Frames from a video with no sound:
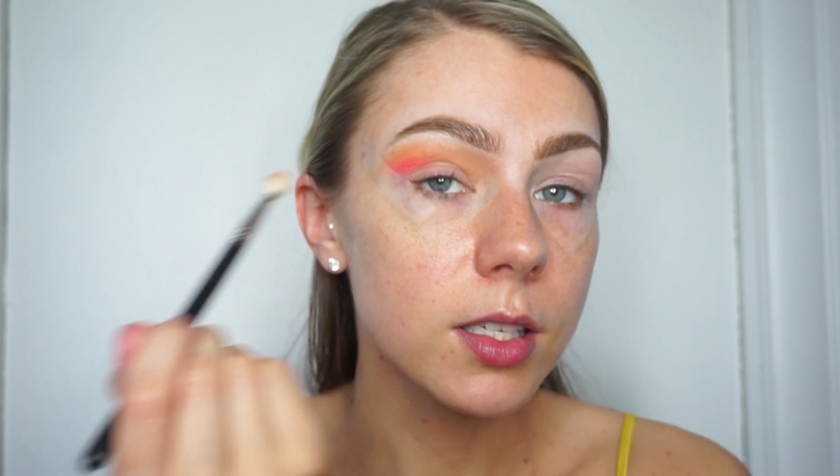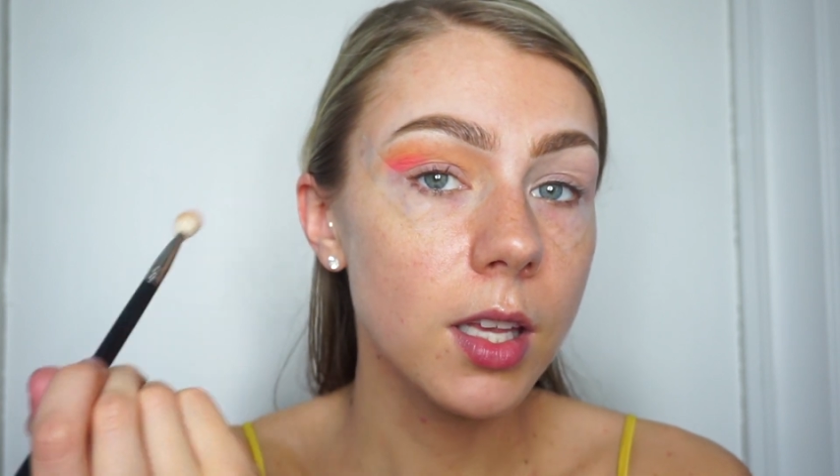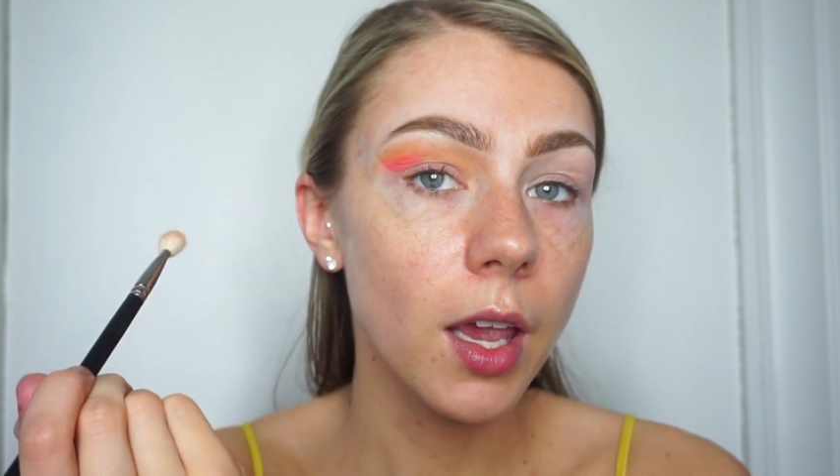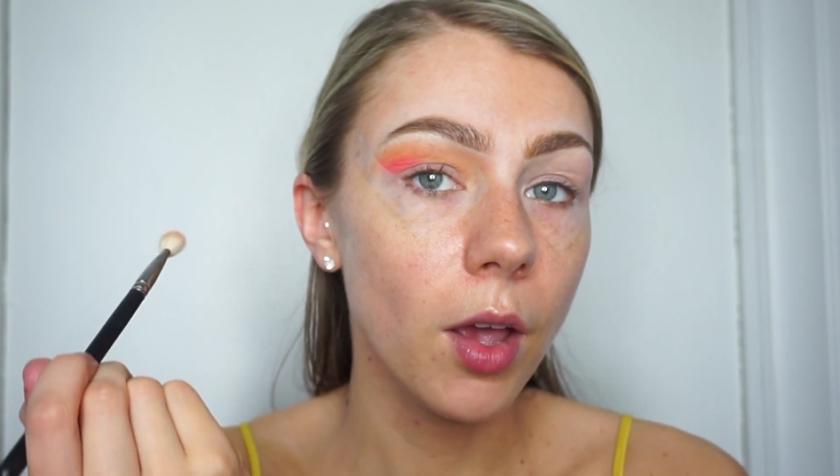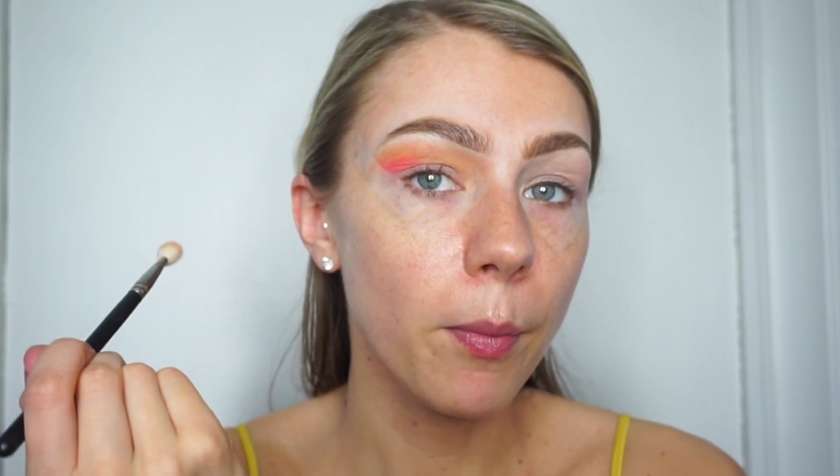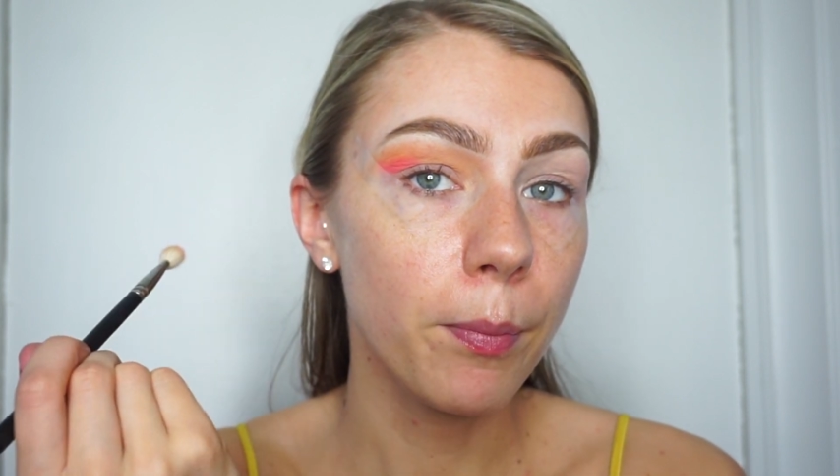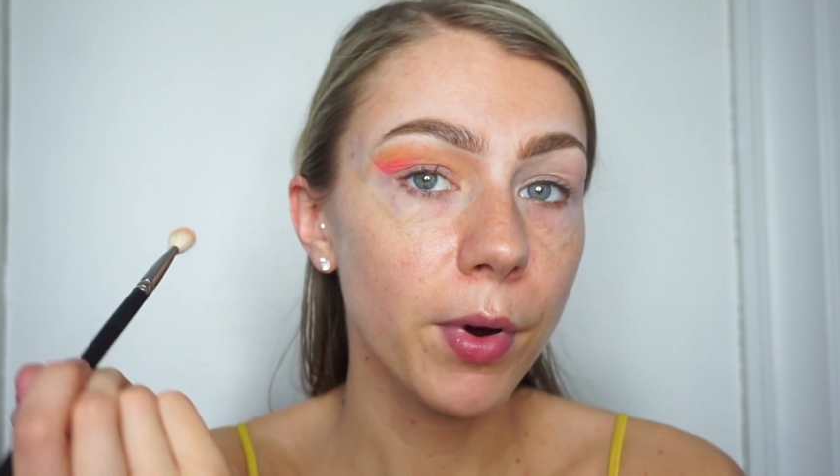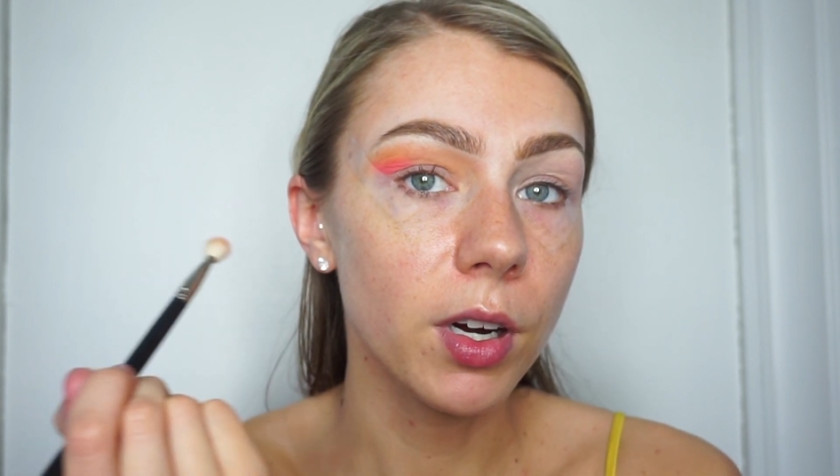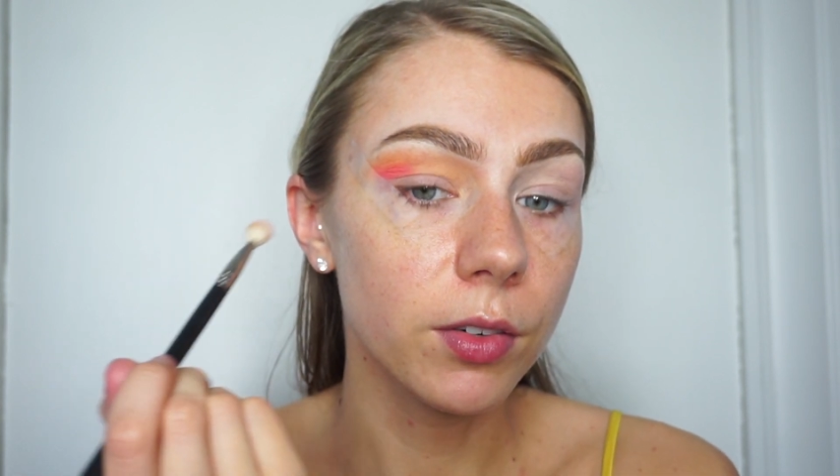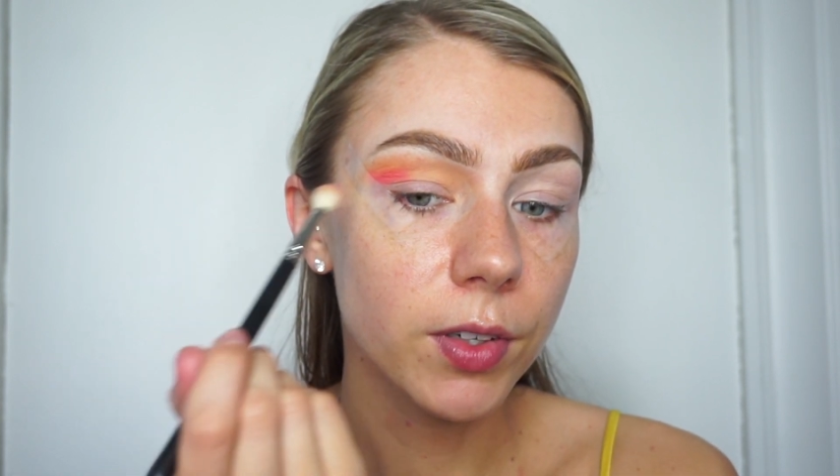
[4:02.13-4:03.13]
is like
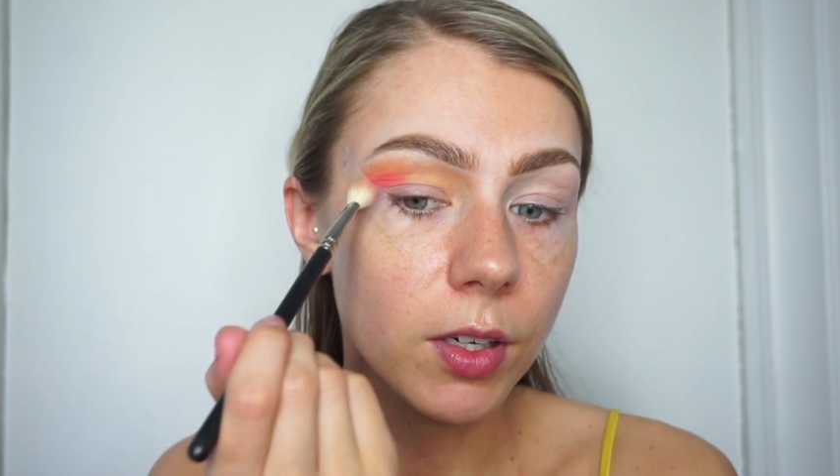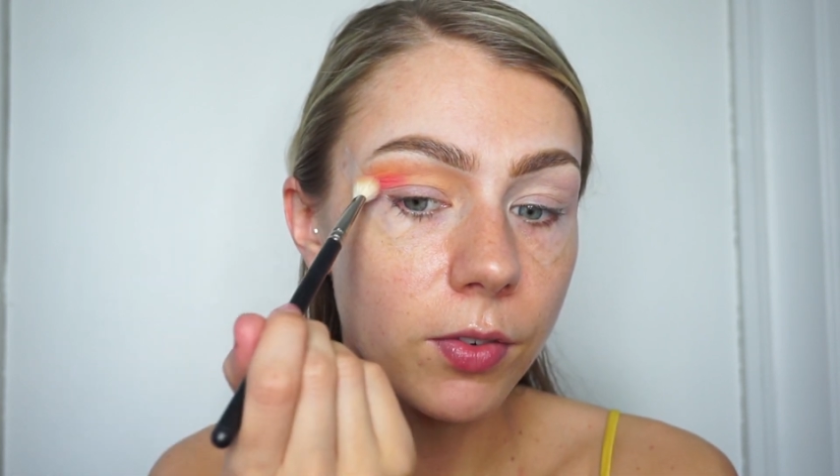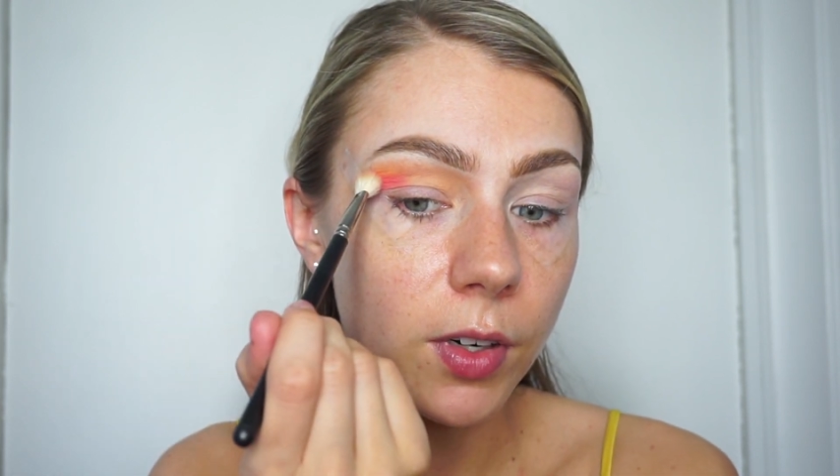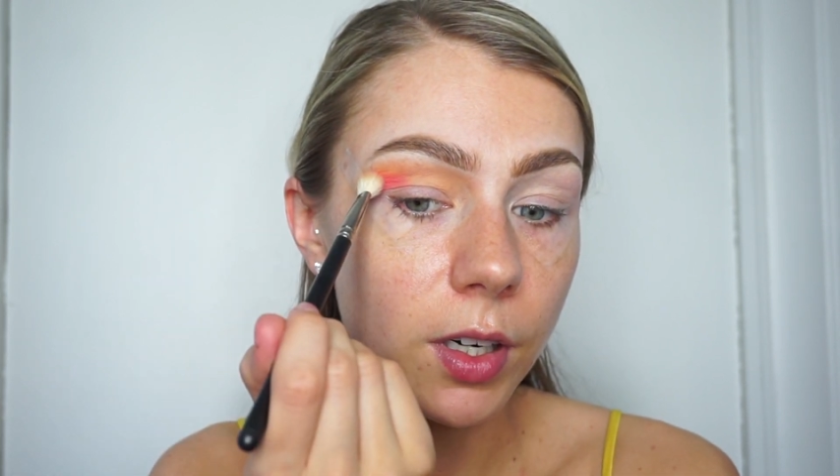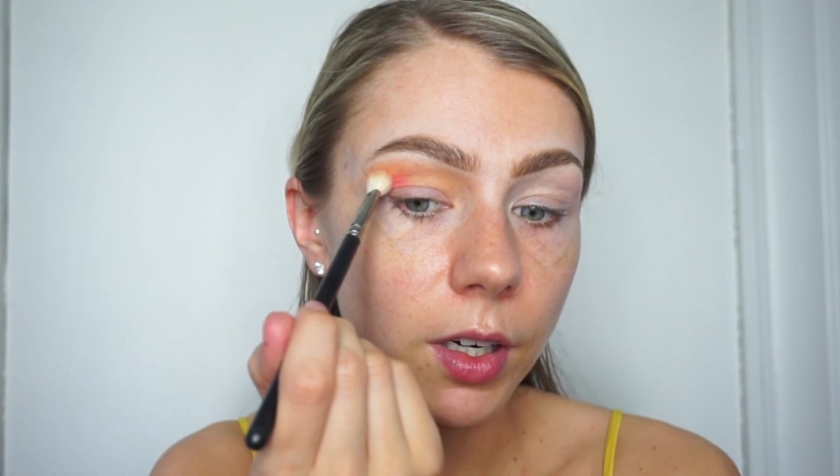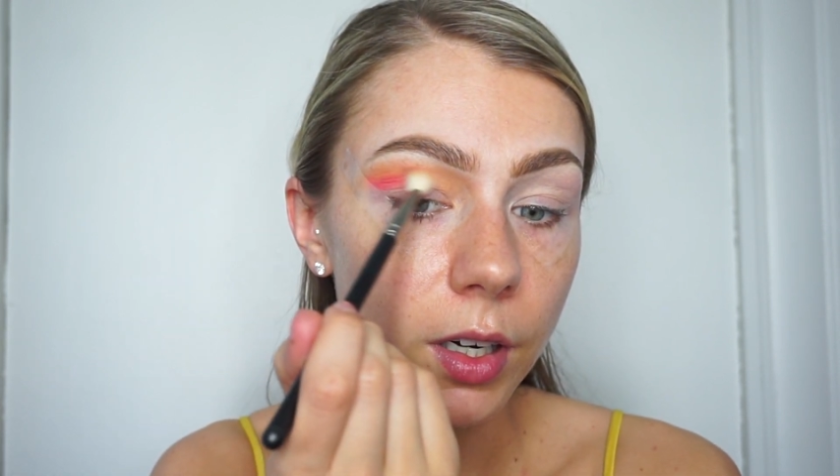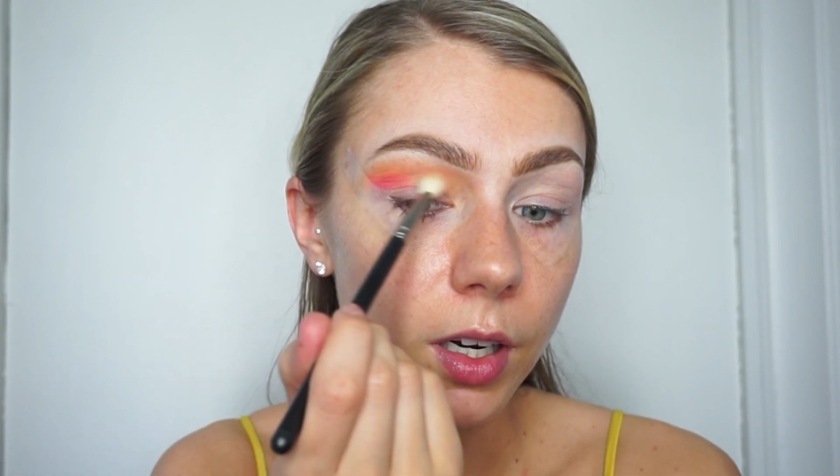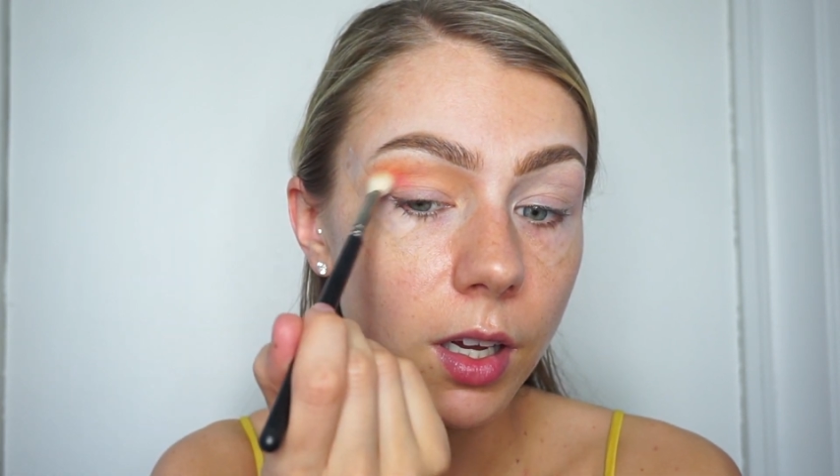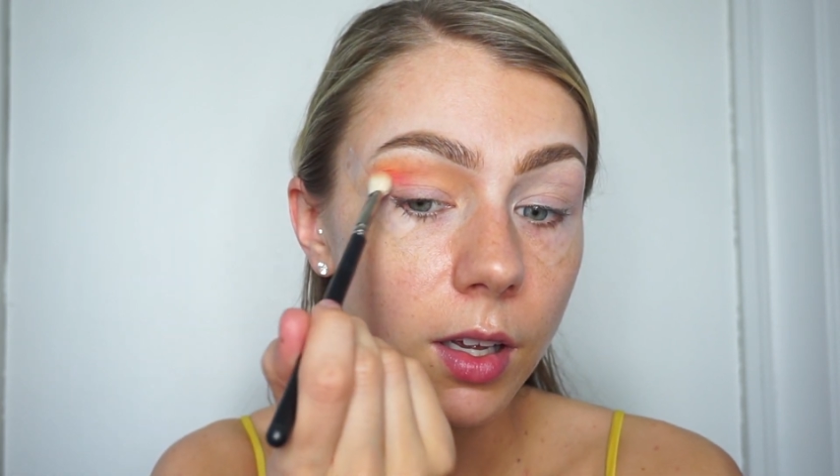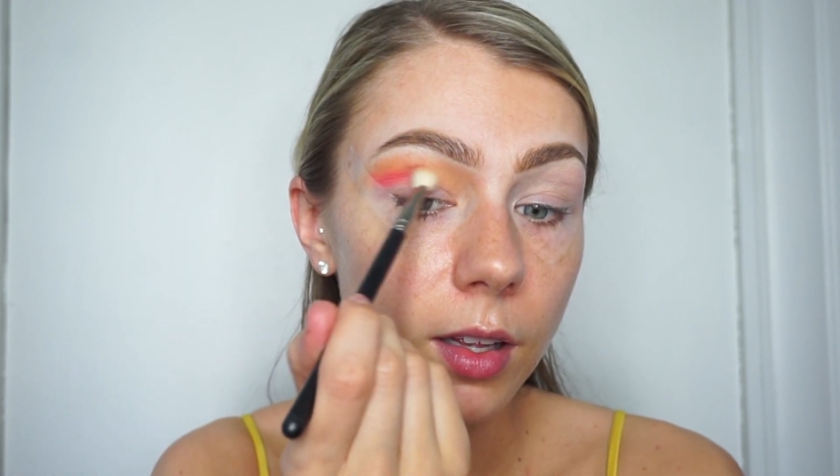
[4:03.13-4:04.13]
perfect for